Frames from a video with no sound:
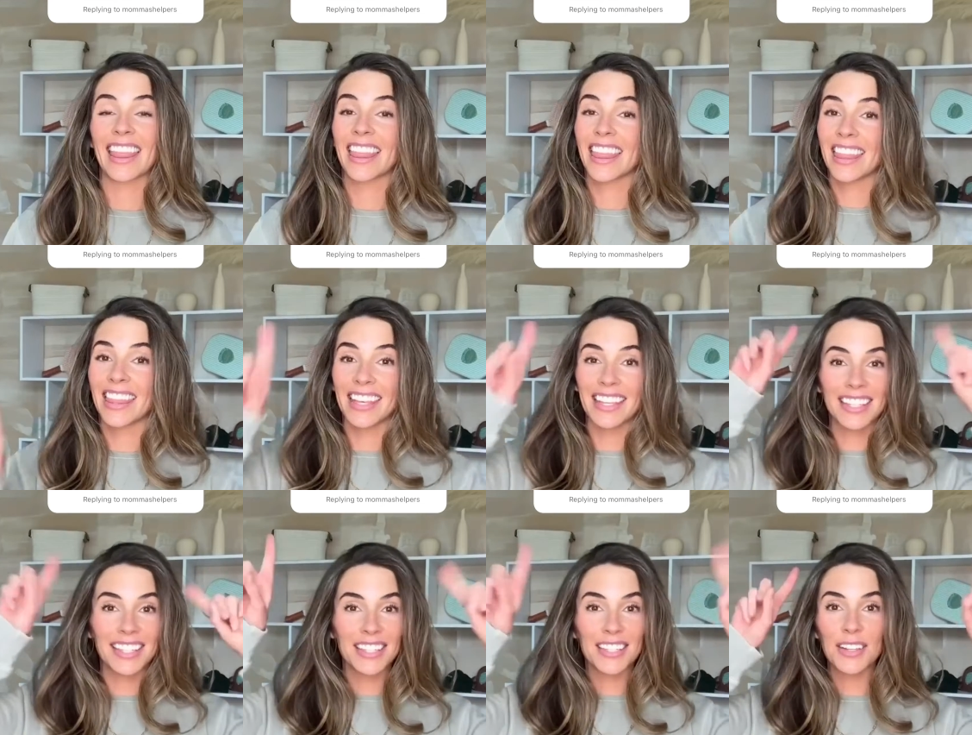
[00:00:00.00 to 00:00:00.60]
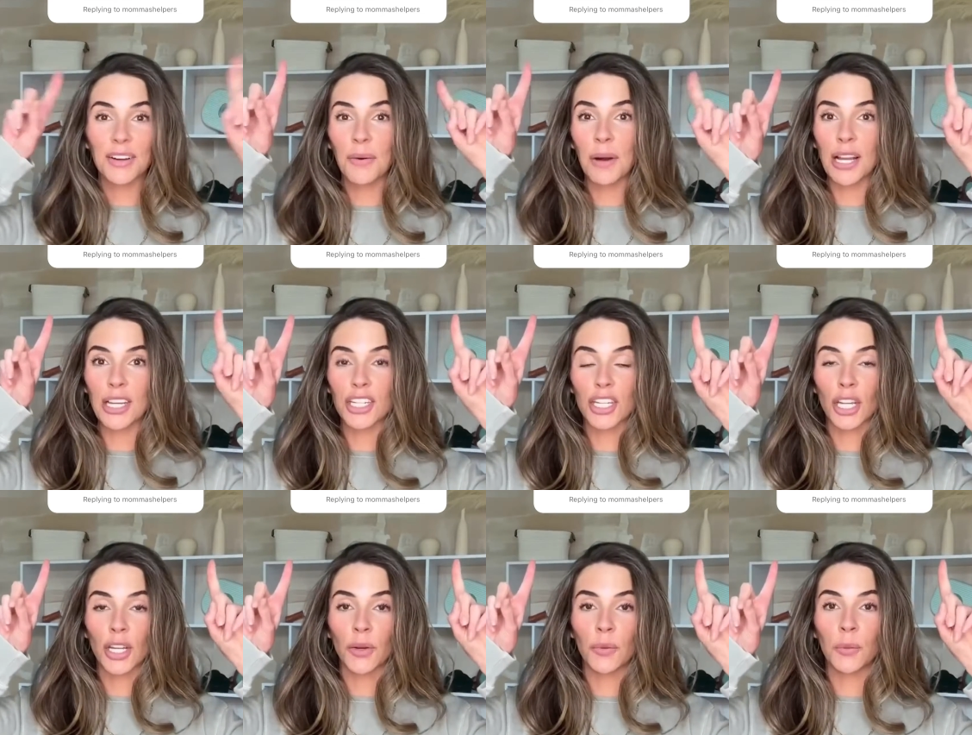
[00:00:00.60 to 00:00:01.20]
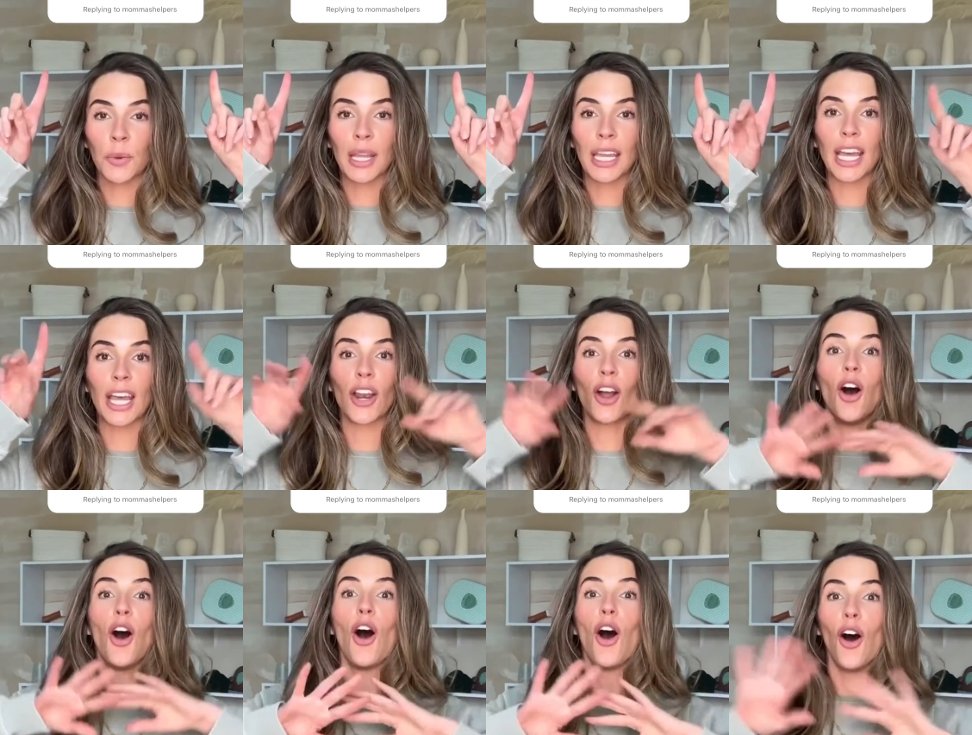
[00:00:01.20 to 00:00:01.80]
This is a question we
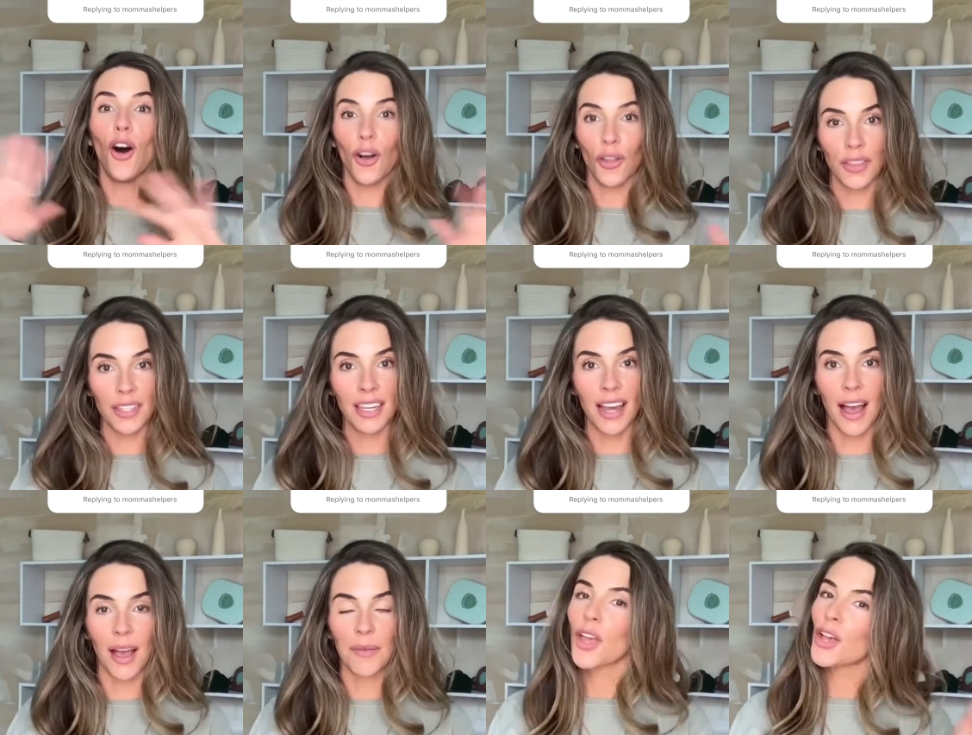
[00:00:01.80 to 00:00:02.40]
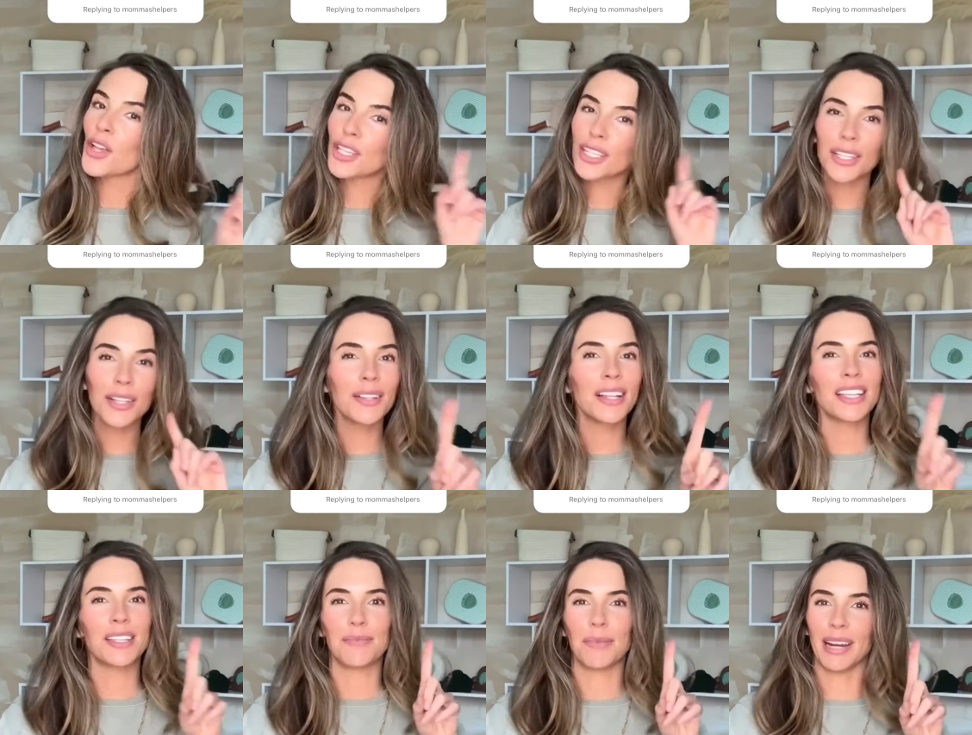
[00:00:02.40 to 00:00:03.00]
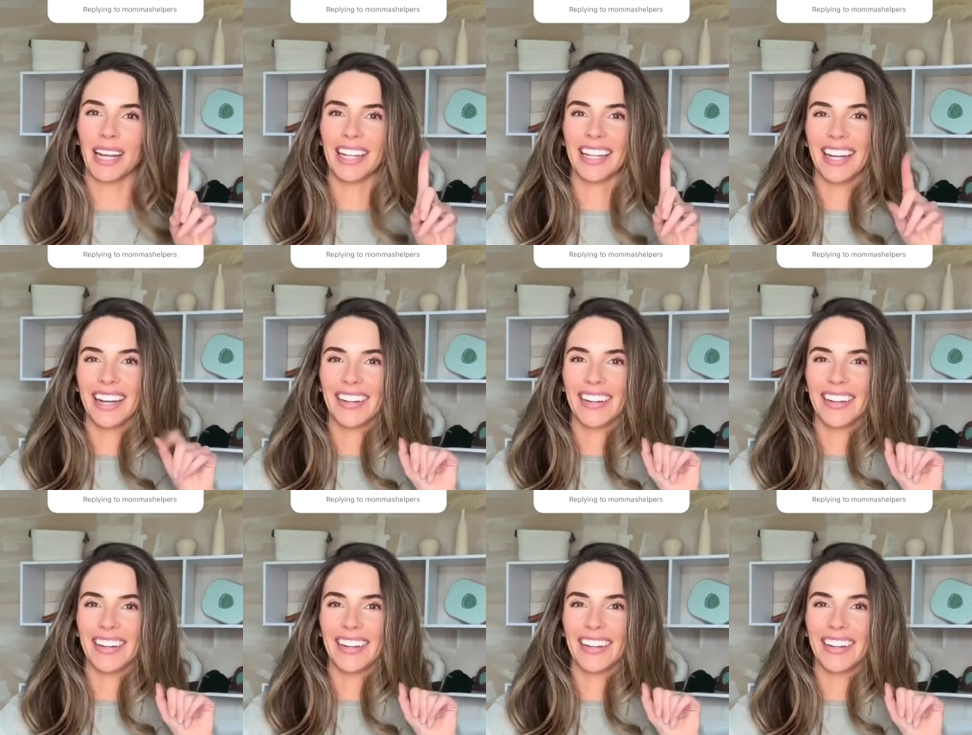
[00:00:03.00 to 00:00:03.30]
get all the time. So let's break it down.